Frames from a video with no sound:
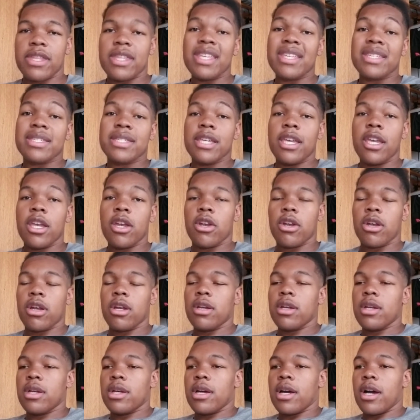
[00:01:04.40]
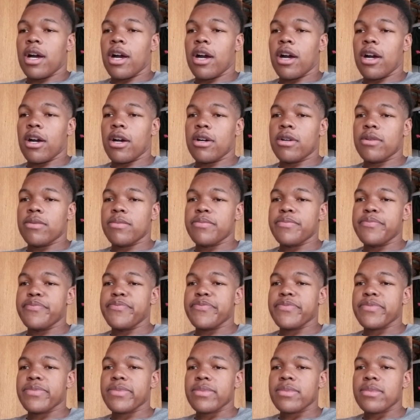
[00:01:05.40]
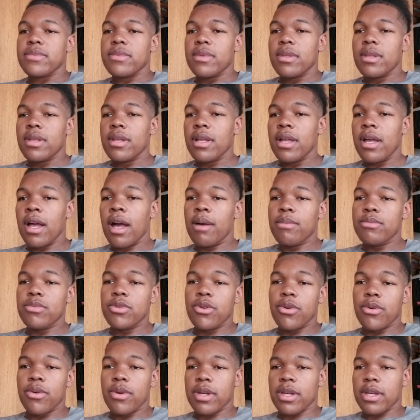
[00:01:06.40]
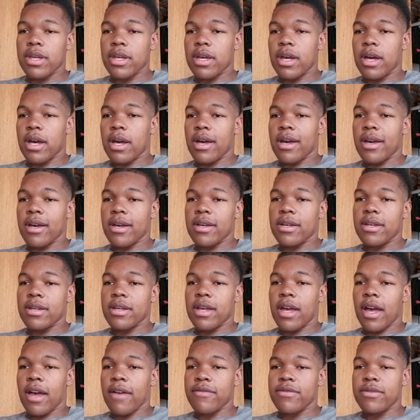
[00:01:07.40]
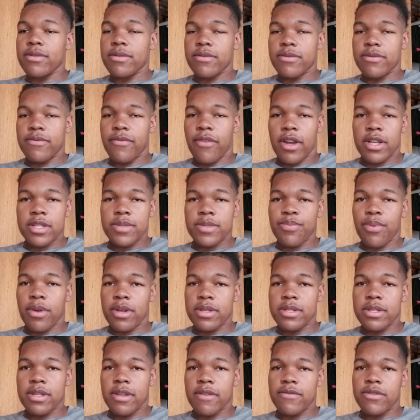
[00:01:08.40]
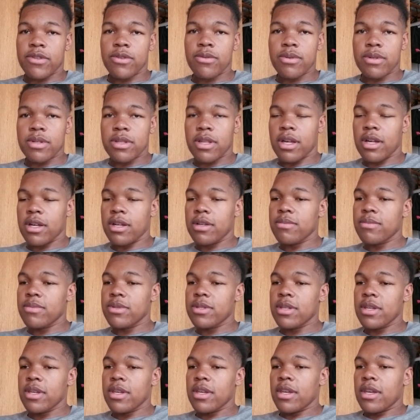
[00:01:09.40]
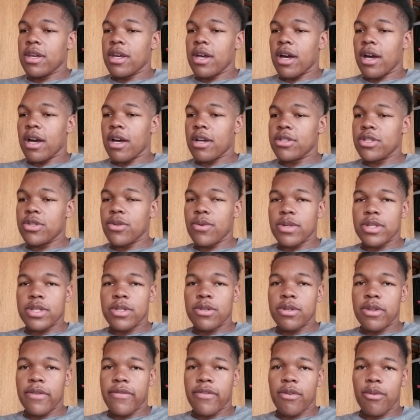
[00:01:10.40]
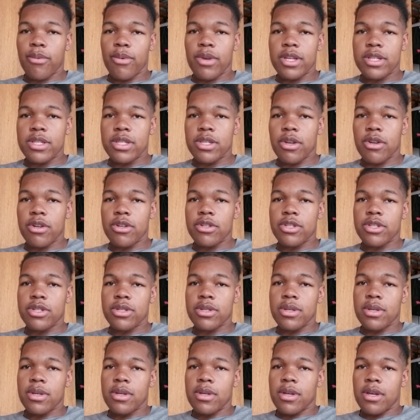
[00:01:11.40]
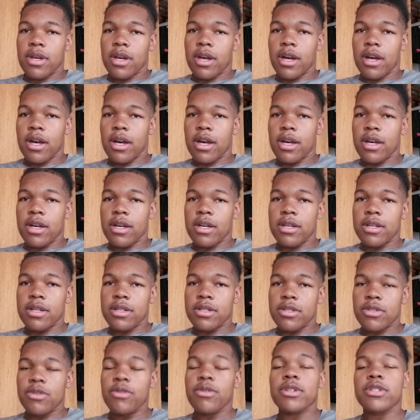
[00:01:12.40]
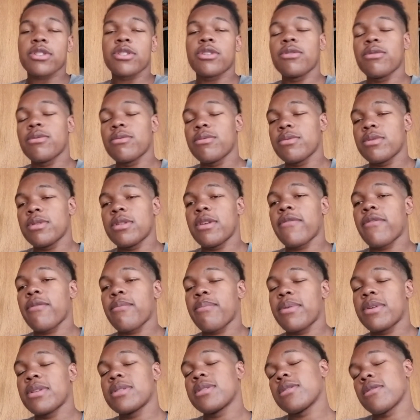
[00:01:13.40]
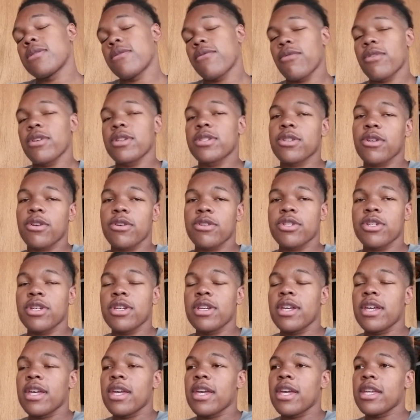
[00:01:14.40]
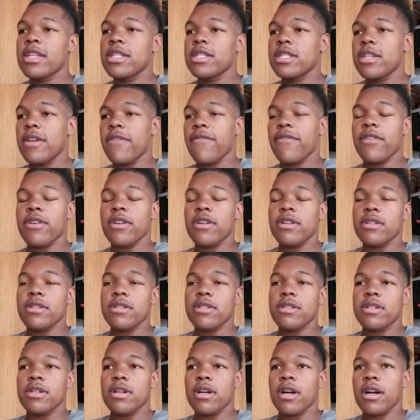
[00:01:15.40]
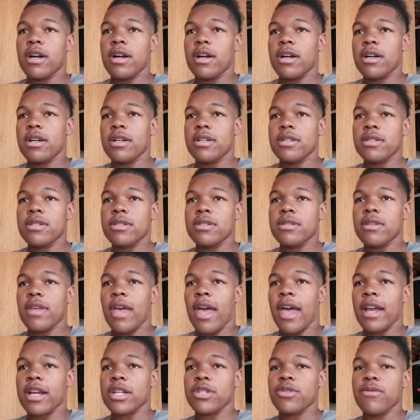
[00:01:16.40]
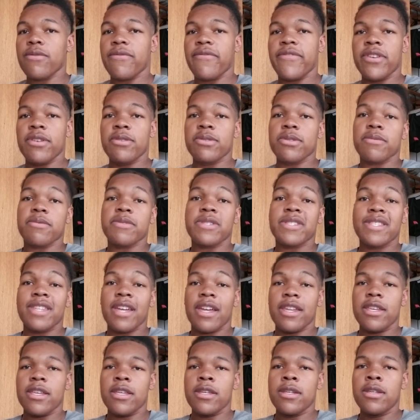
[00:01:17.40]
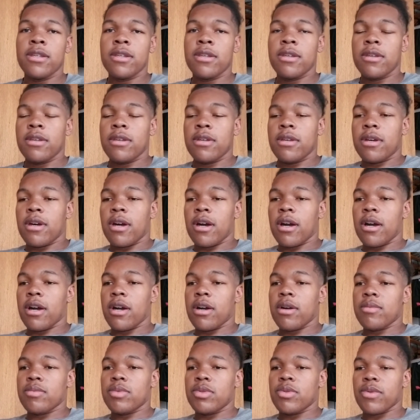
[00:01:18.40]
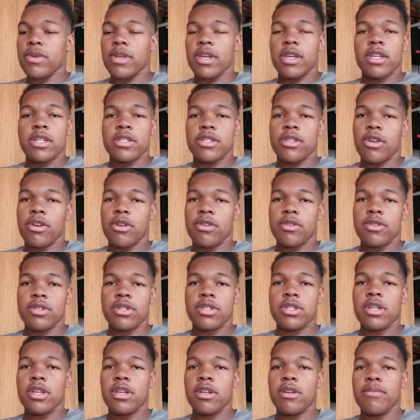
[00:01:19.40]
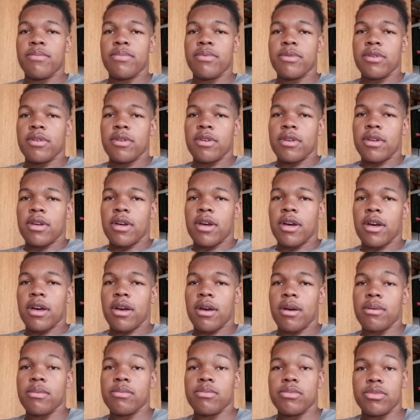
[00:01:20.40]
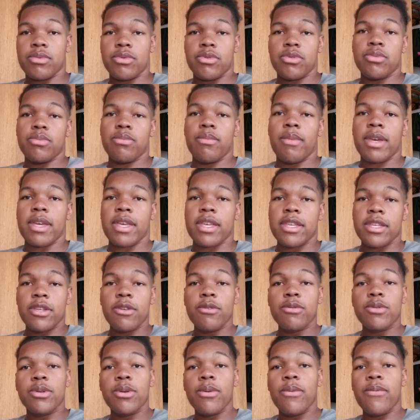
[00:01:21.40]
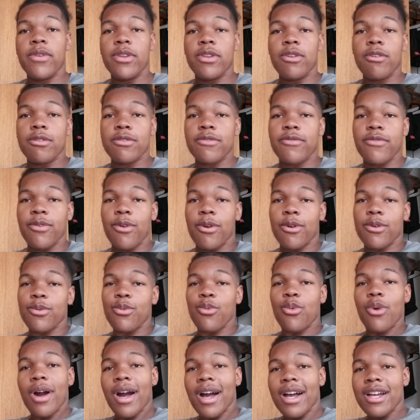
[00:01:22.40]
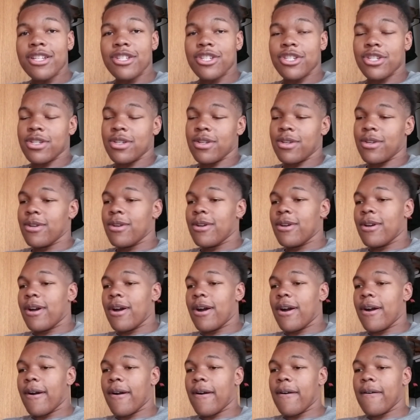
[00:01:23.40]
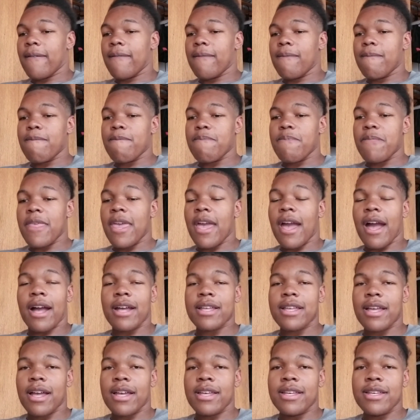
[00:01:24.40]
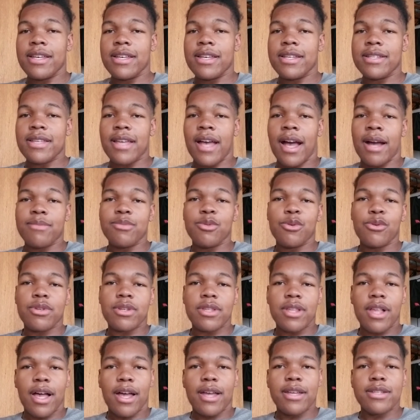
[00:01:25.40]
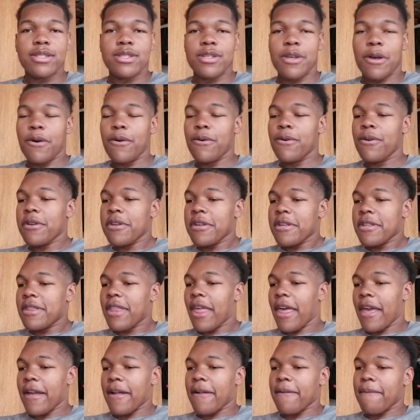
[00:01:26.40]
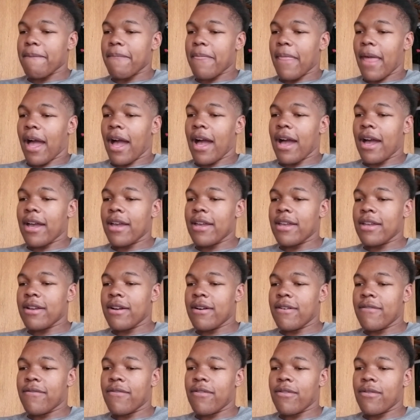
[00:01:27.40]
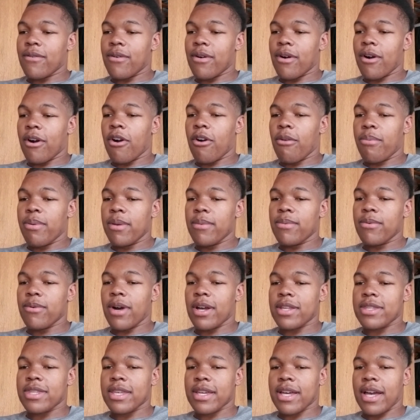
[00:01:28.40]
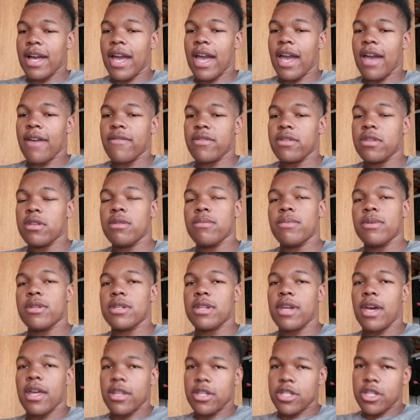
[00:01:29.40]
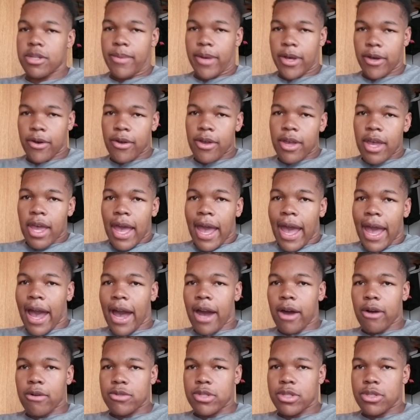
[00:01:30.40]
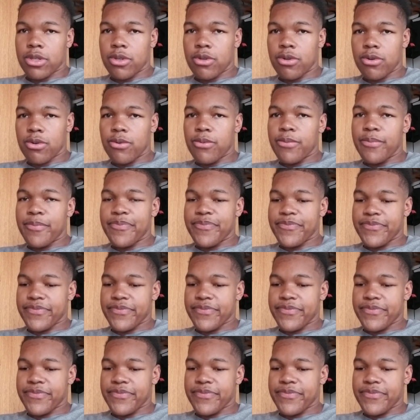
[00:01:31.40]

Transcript: this year, I'm doing, I'm vice president of two clubs, doing two different research, doing two different pieces of research in different, actual fields of study, doing an internship, making YouTube videos for y'all to watch. I'm doing a lot. So like I, of all people, I think I have a little bit of knowledge about how to